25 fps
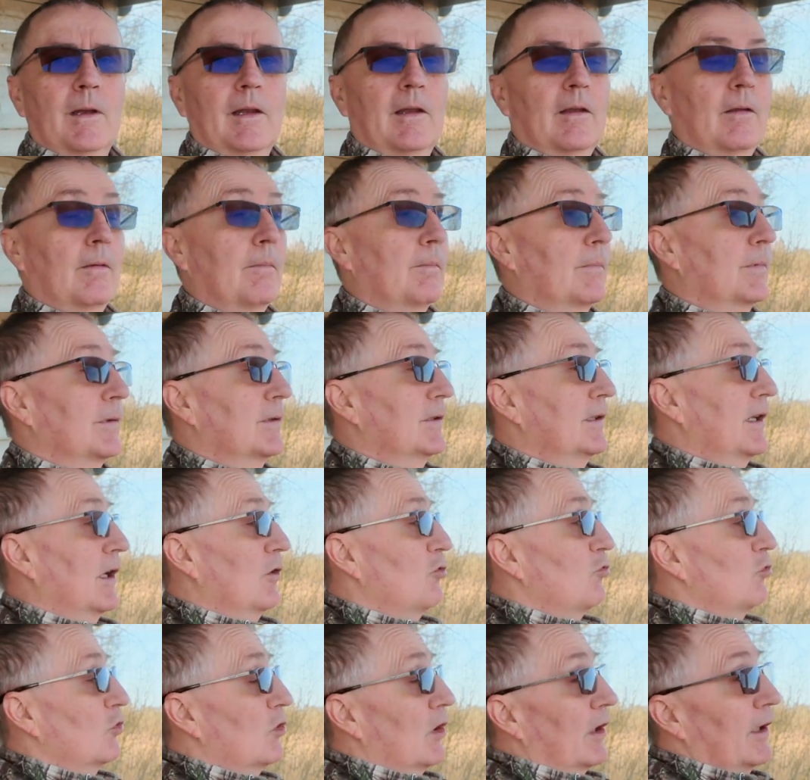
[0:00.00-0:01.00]

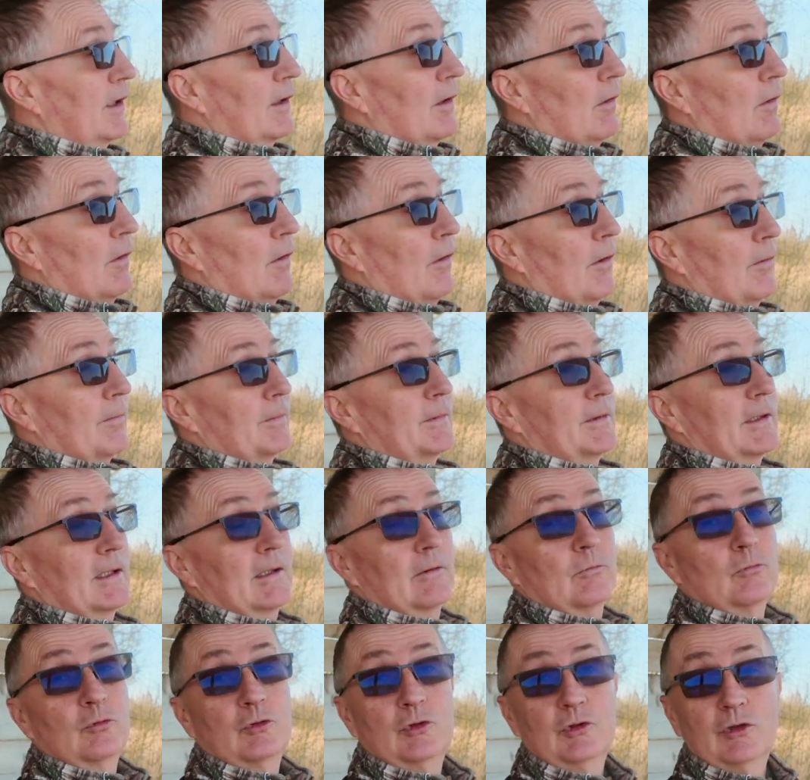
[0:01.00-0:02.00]
potentially optical
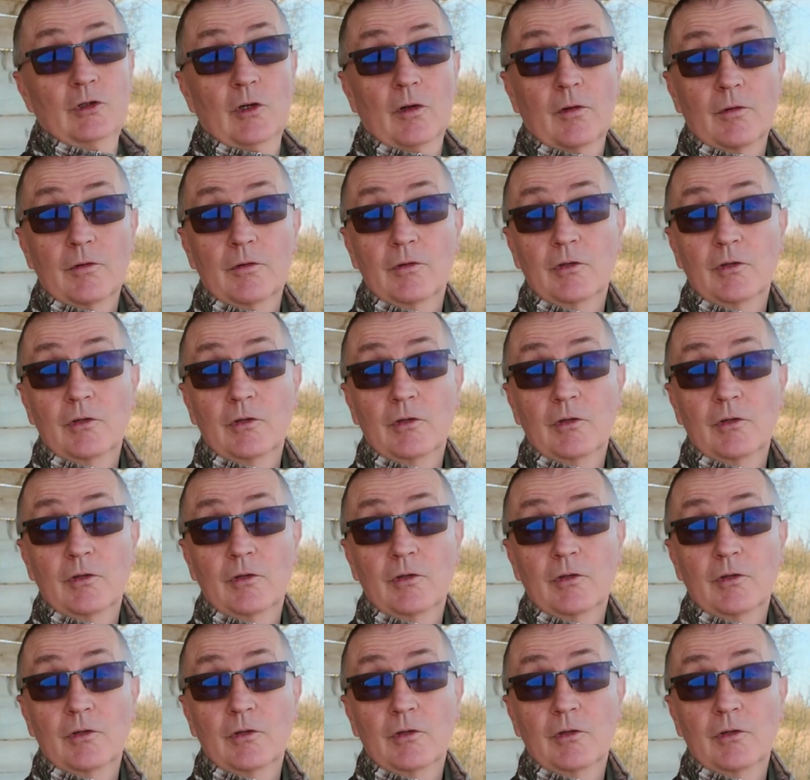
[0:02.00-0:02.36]
shots.